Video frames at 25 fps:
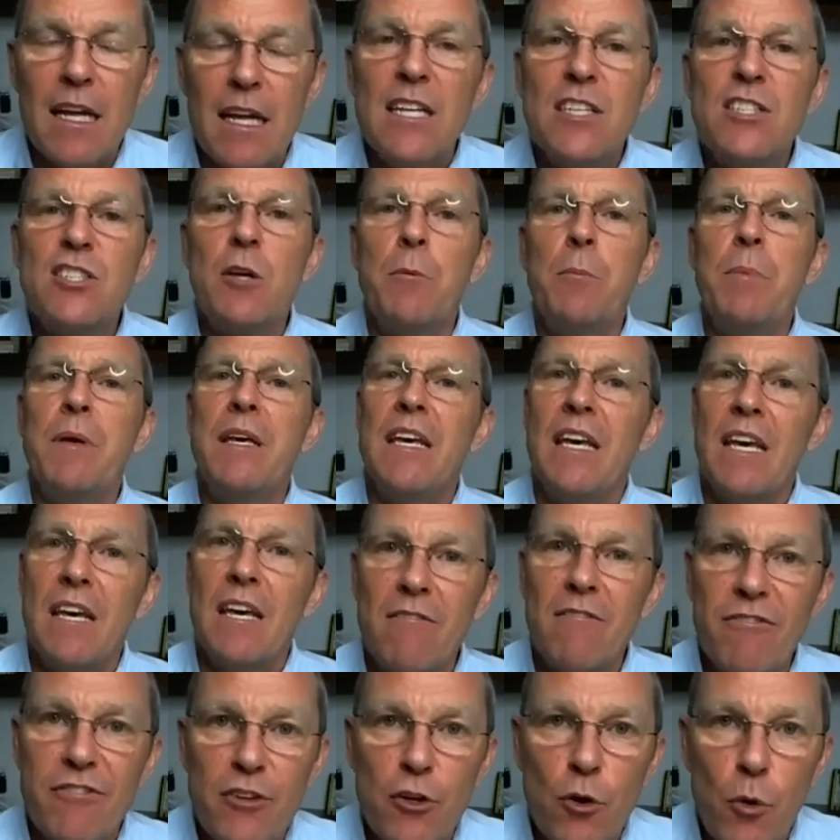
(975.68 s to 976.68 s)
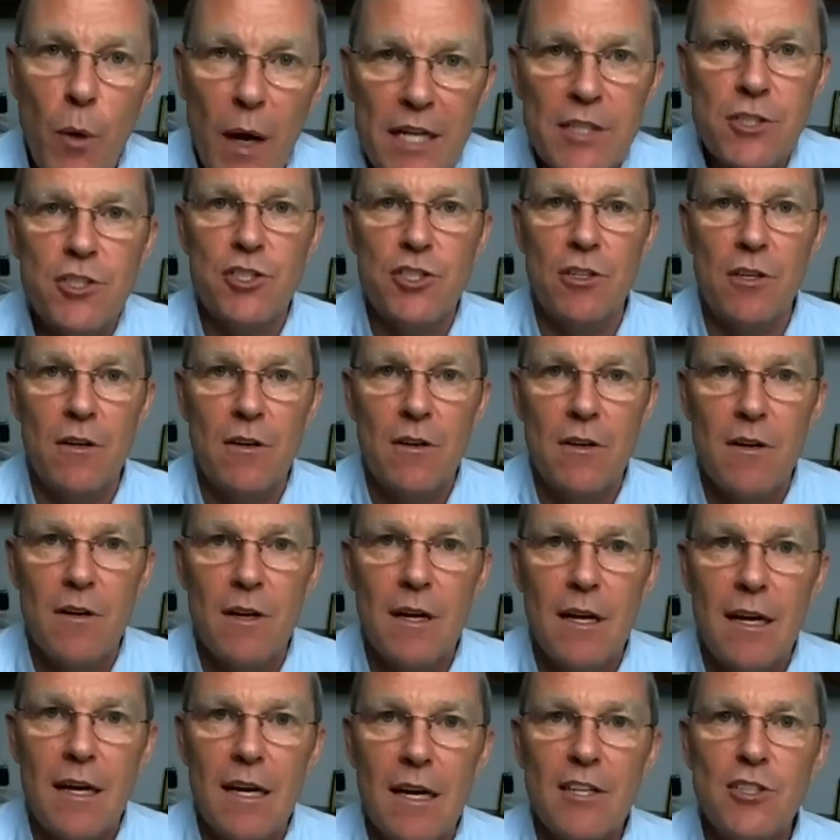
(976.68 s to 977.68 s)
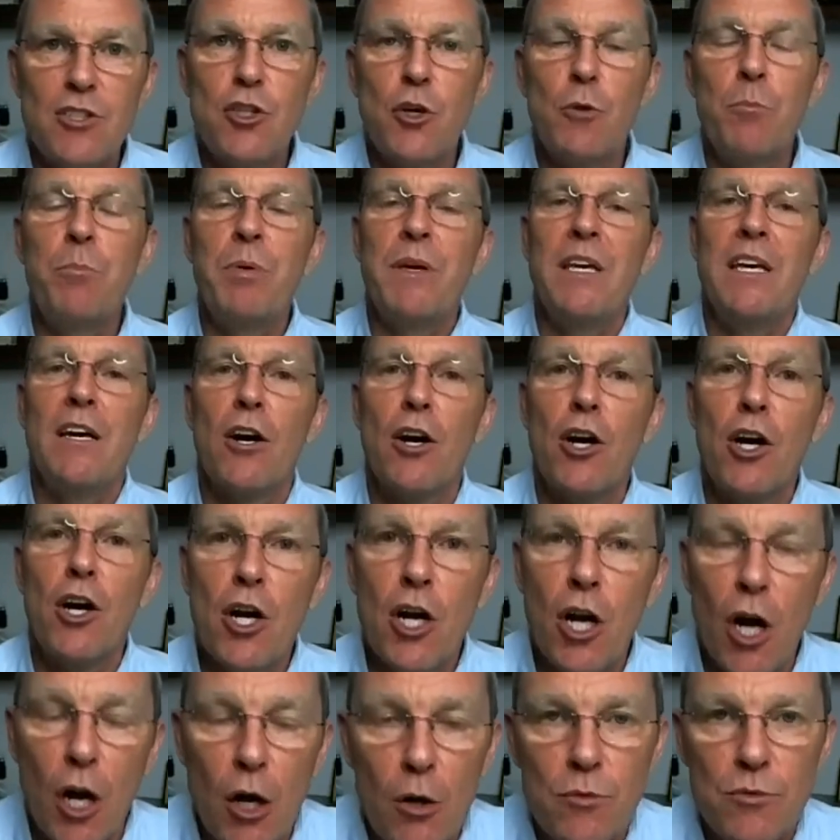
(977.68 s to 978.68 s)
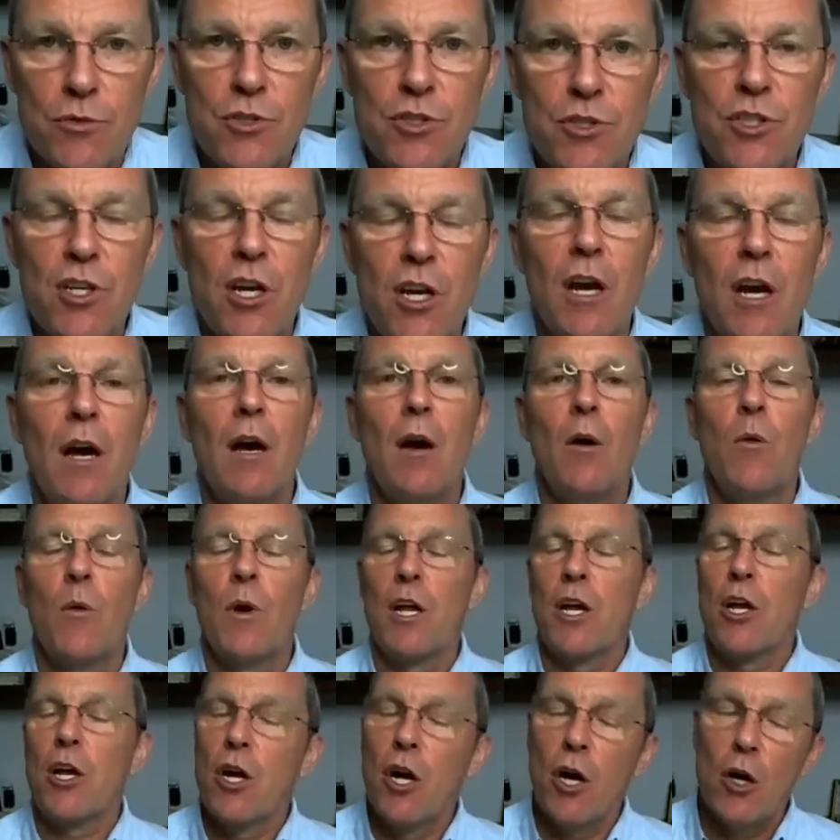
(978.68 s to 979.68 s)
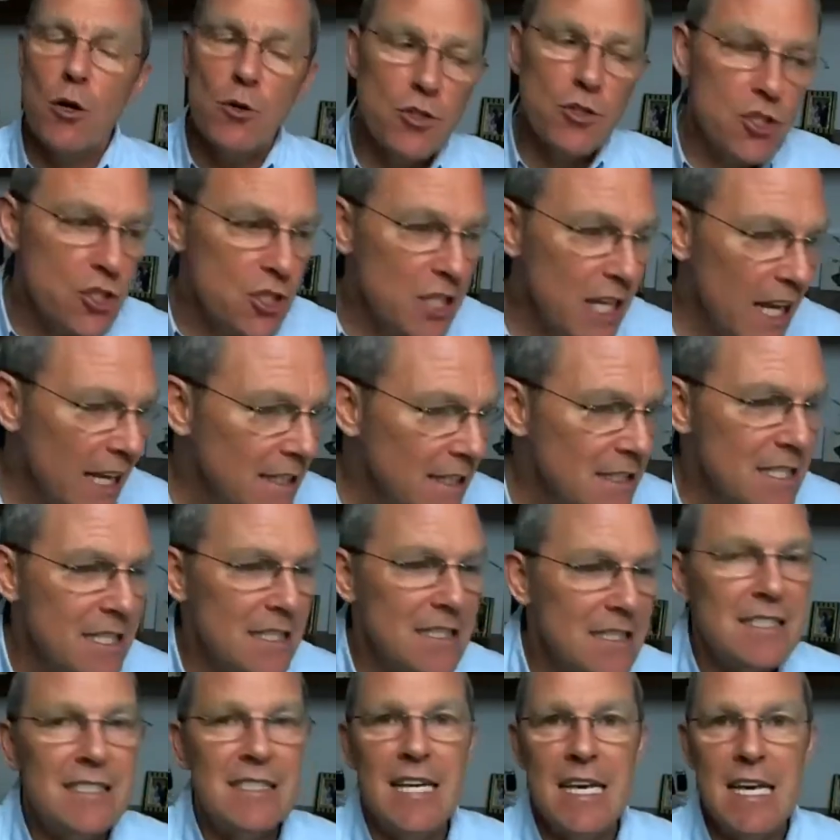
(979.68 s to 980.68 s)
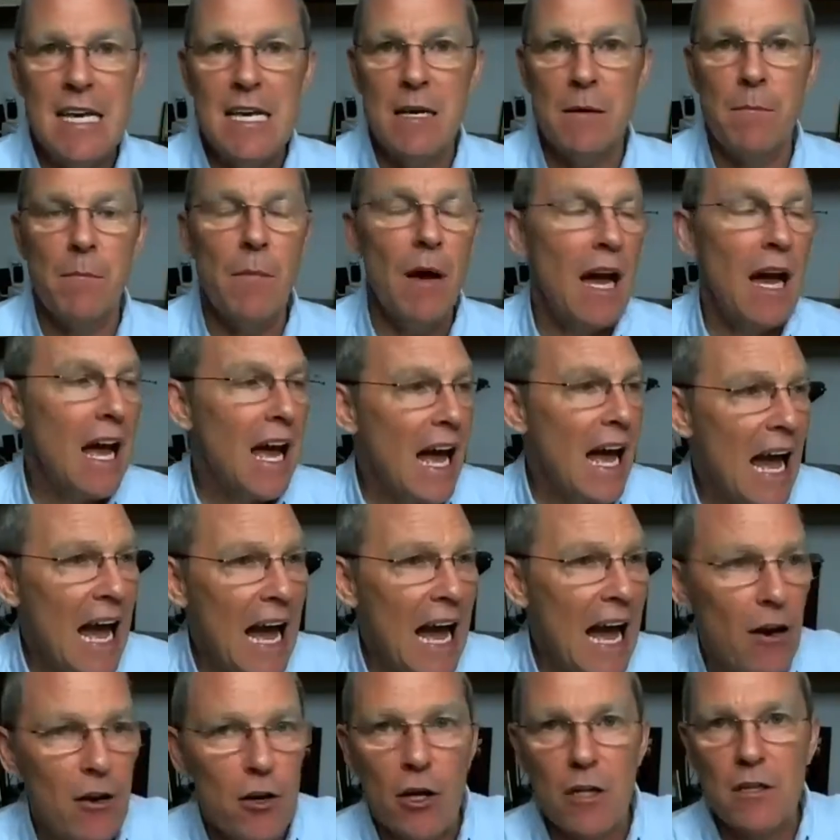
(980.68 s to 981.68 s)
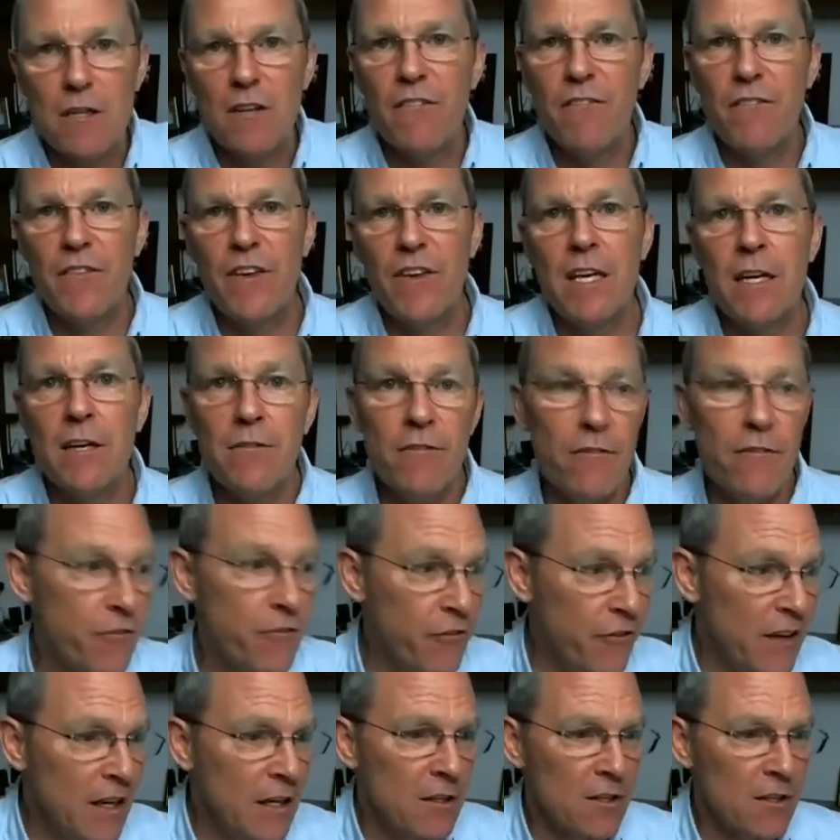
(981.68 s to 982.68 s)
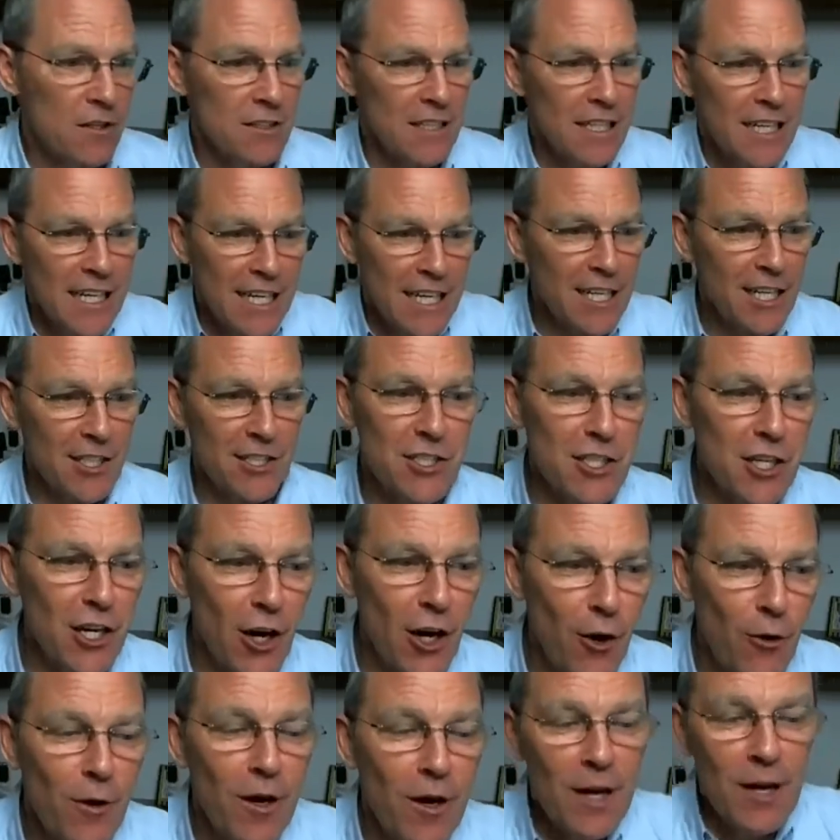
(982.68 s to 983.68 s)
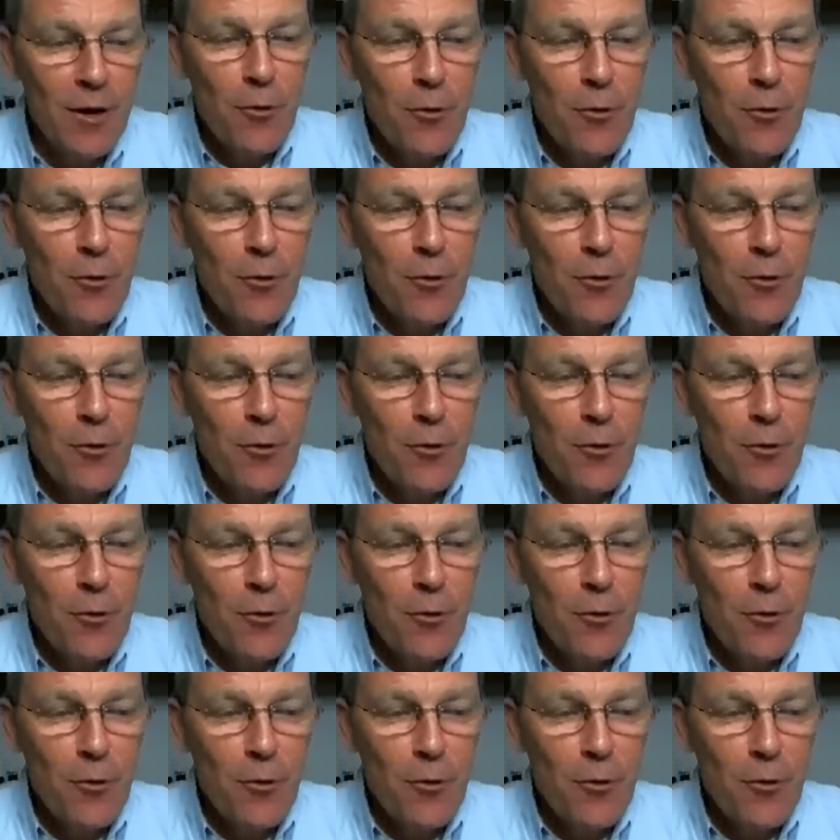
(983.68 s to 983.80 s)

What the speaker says: to be influential, to be a coach. When a coach sends its team out on the field, he doesn't go,